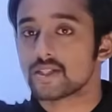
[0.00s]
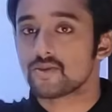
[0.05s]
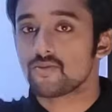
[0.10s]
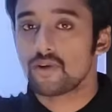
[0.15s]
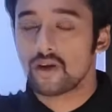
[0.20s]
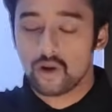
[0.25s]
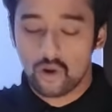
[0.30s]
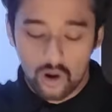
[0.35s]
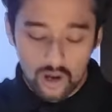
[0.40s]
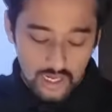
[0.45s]

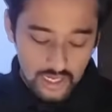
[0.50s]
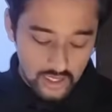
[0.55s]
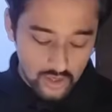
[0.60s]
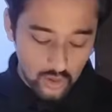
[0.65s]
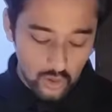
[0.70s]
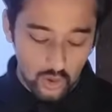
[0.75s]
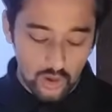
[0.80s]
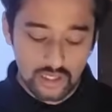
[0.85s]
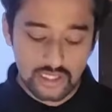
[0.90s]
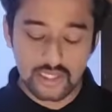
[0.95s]
We call it
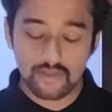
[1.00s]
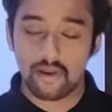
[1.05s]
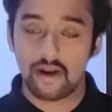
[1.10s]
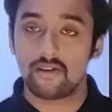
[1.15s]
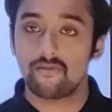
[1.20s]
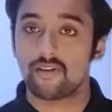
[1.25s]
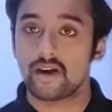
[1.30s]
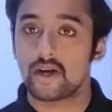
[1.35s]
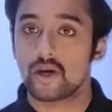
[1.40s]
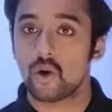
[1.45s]

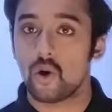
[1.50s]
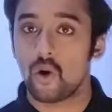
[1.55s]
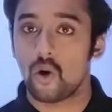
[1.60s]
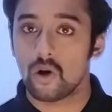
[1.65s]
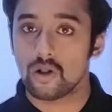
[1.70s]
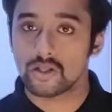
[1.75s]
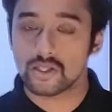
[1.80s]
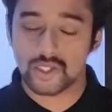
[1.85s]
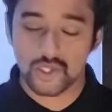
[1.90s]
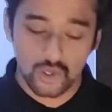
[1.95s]
Coulson window
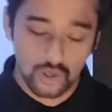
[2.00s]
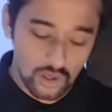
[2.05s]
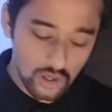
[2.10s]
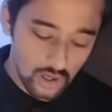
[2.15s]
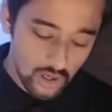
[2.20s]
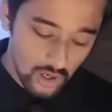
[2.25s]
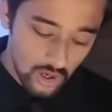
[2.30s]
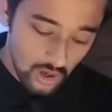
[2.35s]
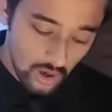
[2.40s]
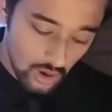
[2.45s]
also,
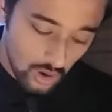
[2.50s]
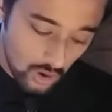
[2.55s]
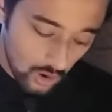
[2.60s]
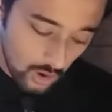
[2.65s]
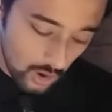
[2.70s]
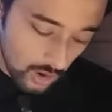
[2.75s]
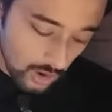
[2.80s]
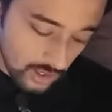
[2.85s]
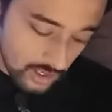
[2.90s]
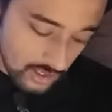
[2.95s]

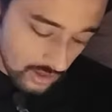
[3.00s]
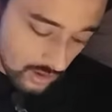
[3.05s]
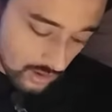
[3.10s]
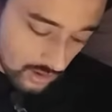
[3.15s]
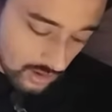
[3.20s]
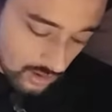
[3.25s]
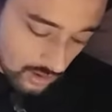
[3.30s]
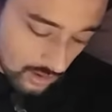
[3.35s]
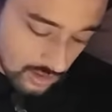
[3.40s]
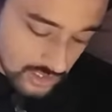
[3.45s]
or
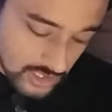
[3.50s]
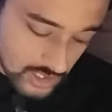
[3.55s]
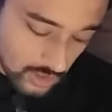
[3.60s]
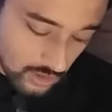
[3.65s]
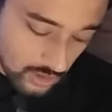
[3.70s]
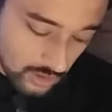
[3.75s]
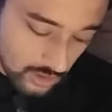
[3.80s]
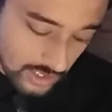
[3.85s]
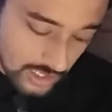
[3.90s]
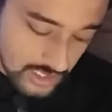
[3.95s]
also
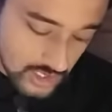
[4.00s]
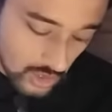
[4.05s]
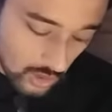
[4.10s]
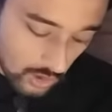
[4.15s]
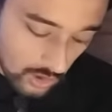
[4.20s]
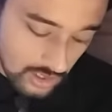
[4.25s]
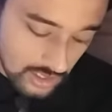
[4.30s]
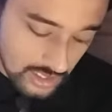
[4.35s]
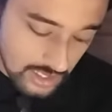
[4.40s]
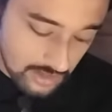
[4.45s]
known as
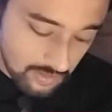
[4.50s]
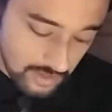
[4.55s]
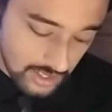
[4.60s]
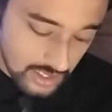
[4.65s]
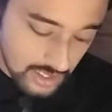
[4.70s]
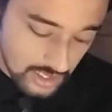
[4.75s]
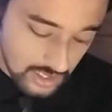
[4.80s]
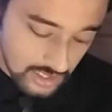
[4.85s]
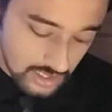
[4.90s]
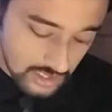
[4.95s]

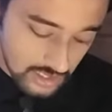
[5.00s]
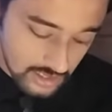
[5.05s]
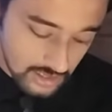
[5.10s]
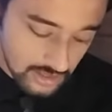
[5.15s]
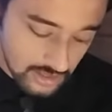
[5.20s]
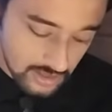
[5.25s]
altimeter